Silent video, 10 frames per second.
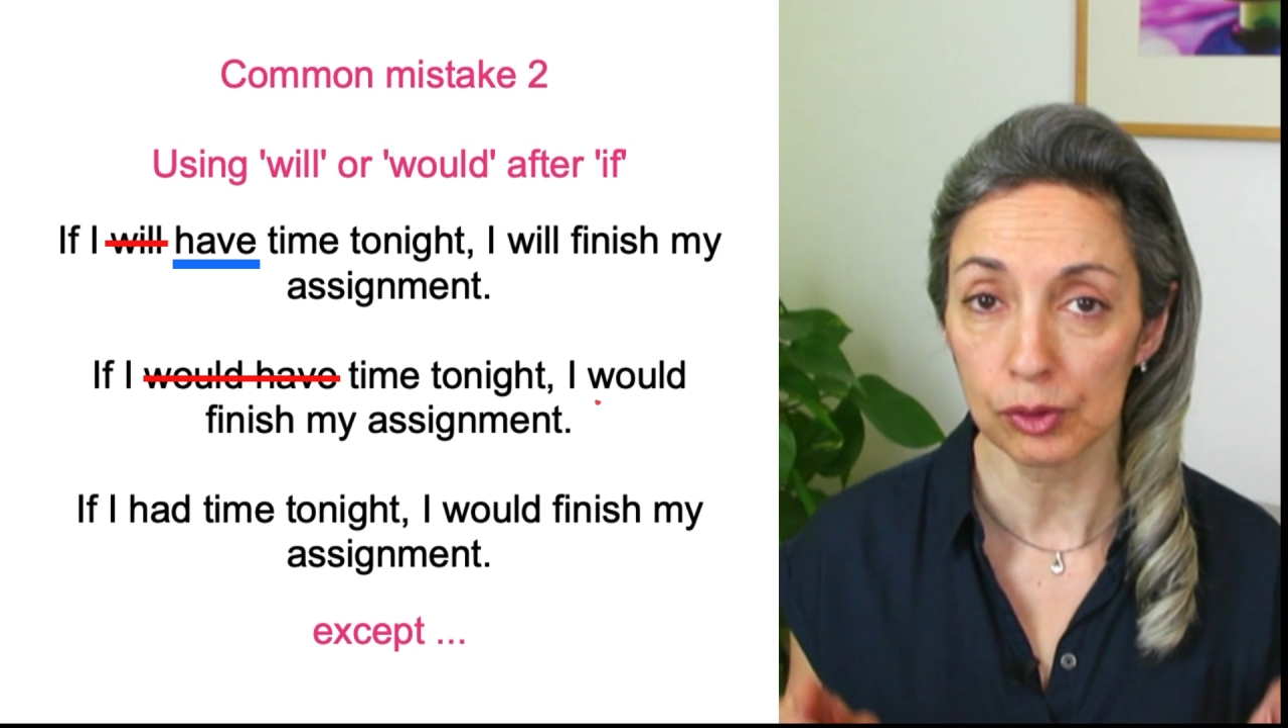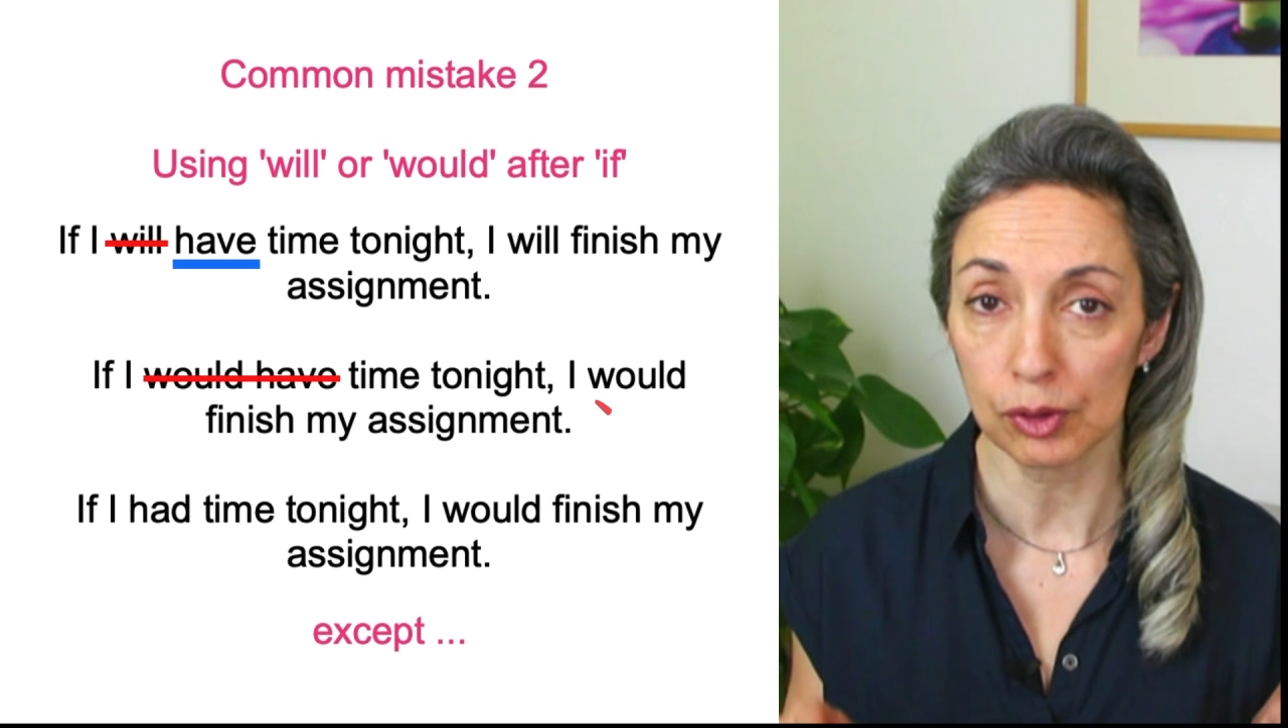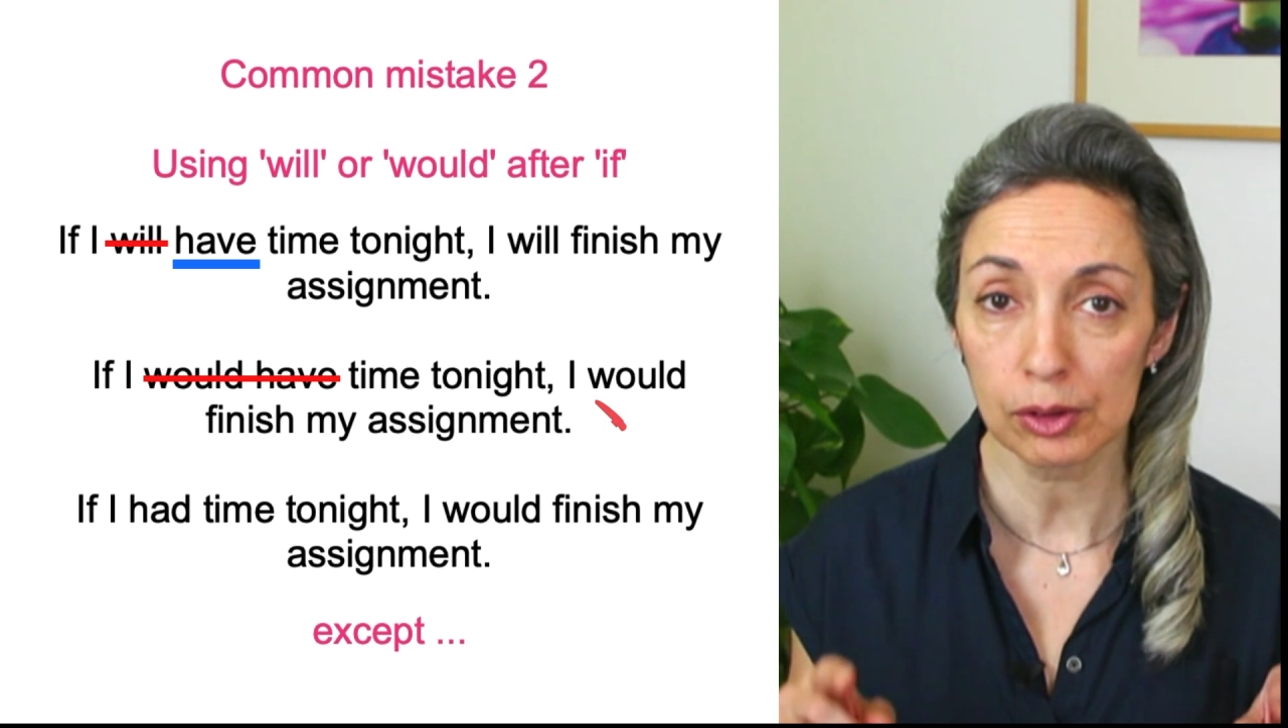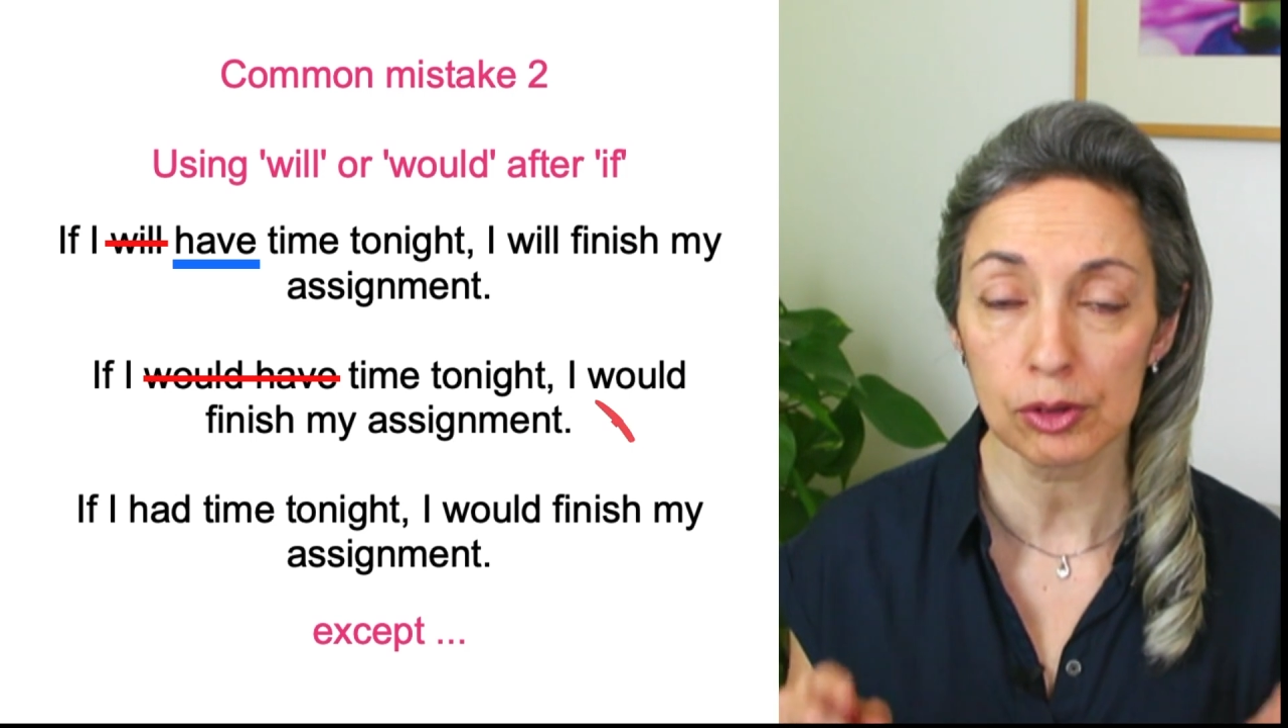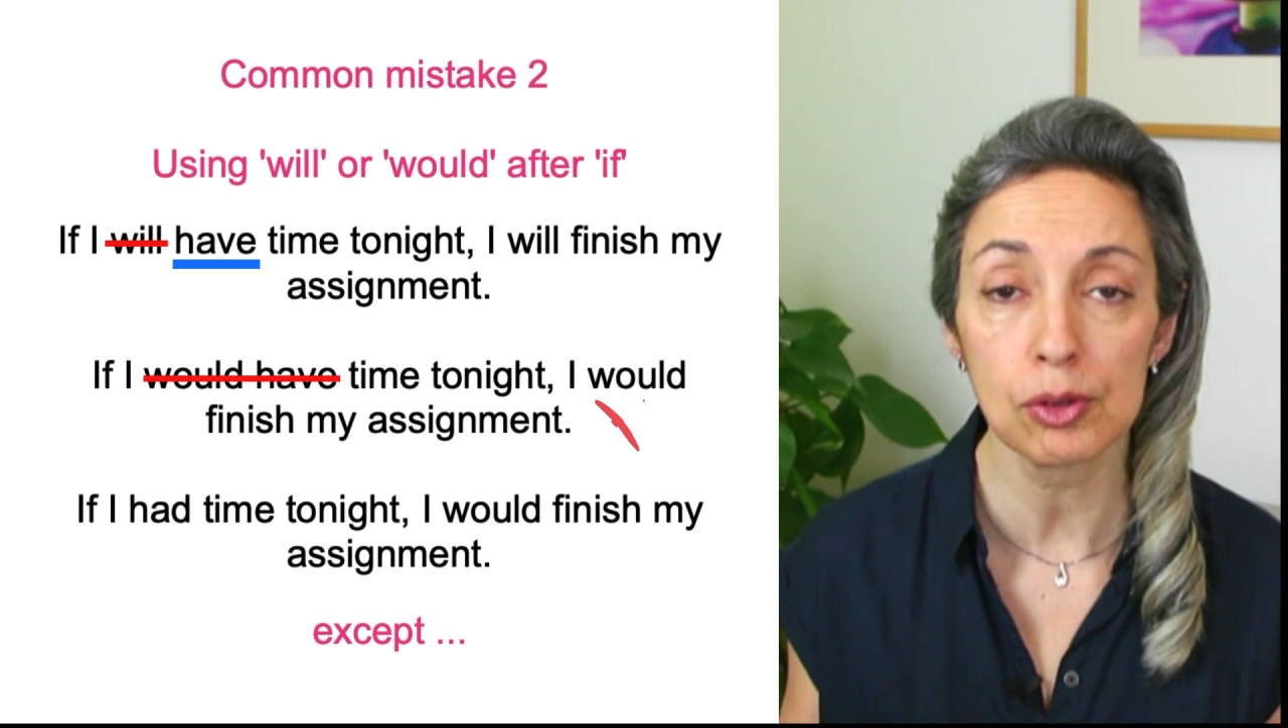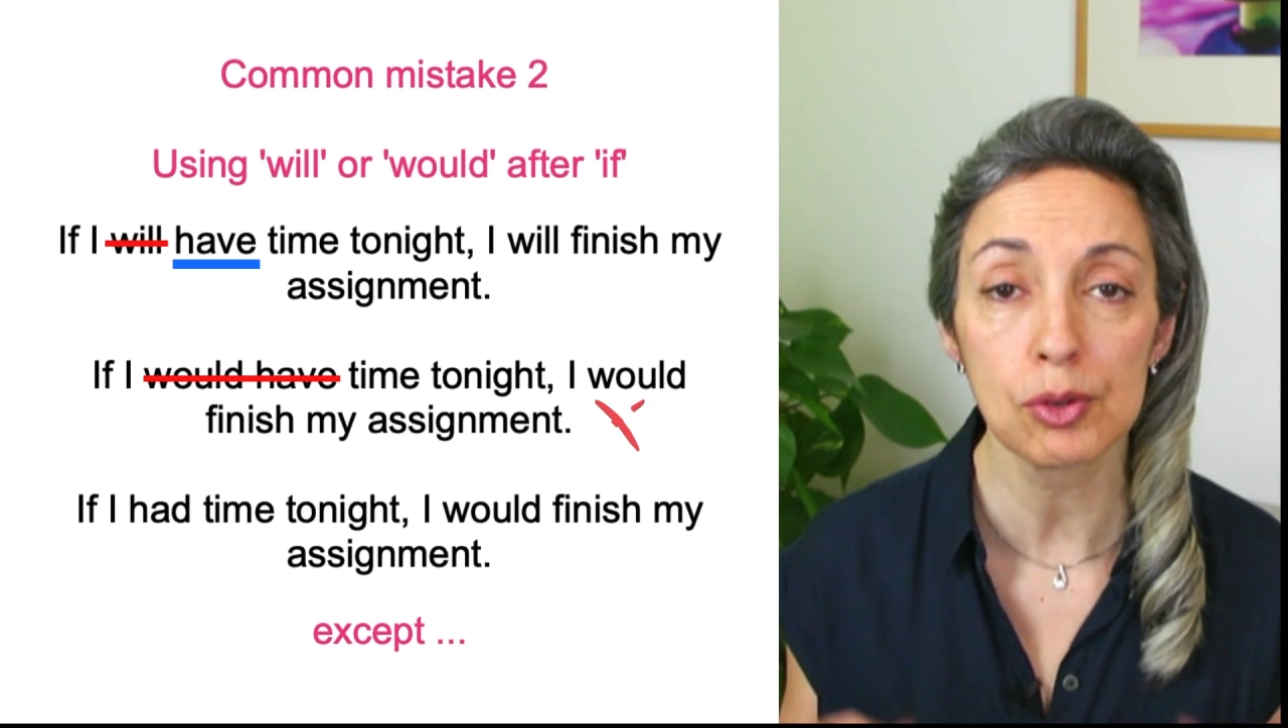do not